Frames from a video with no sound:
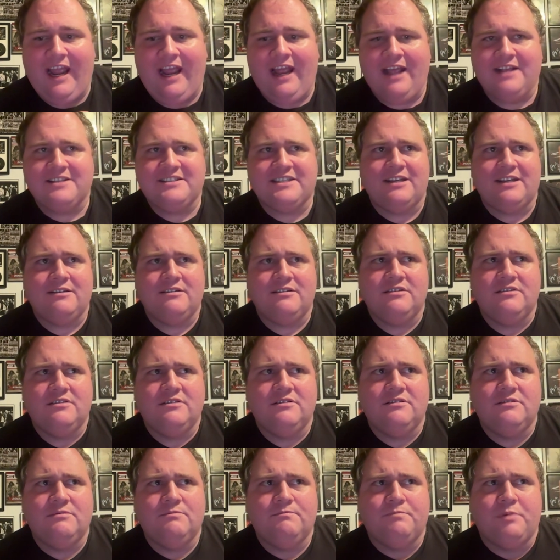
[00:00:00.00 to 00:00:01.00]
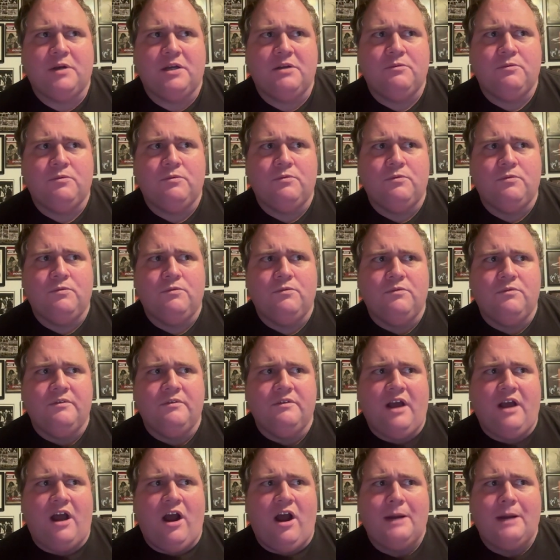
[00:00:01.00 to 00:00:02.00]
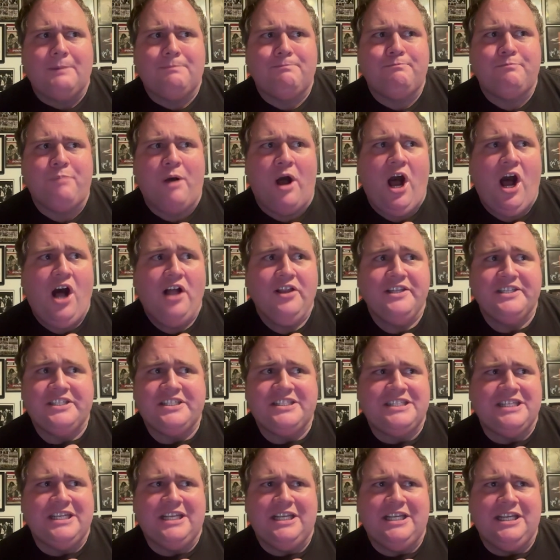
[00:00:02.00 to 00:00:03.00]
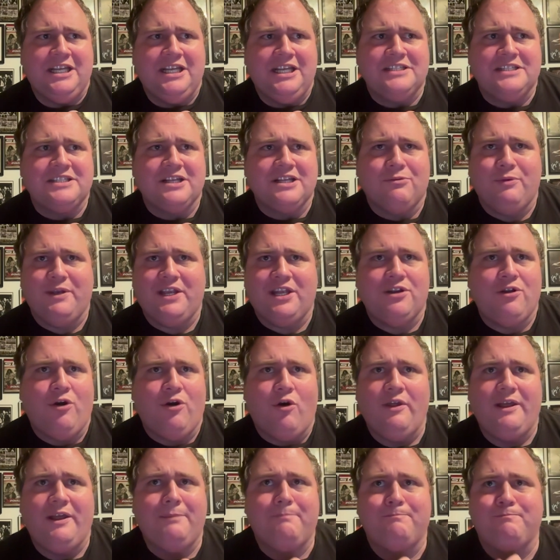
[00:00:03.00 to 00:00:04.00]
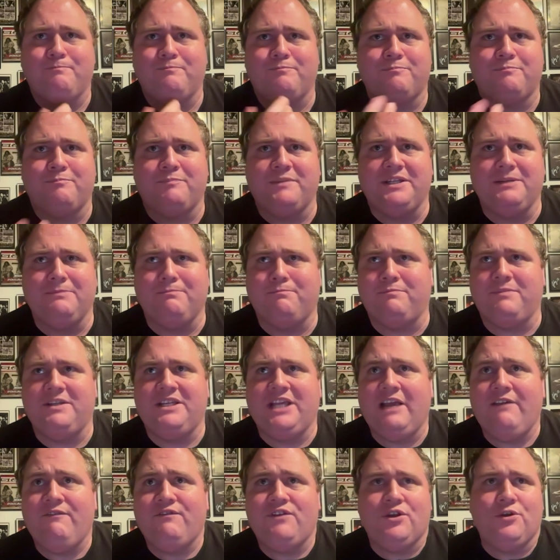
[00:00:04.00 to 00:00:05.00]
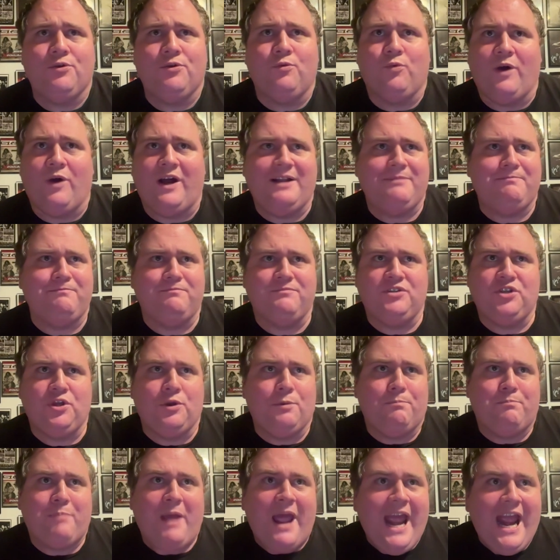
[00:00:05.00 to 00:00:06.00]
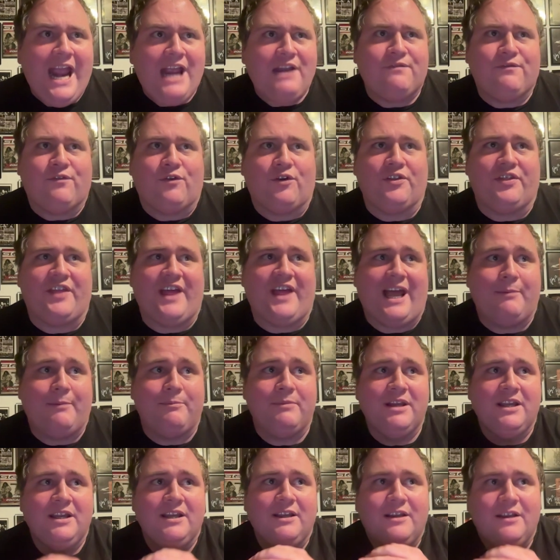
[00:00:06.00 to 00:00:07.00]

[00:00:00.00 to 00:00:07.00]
And it's like, but our policy is that we can only give you what you paid for them.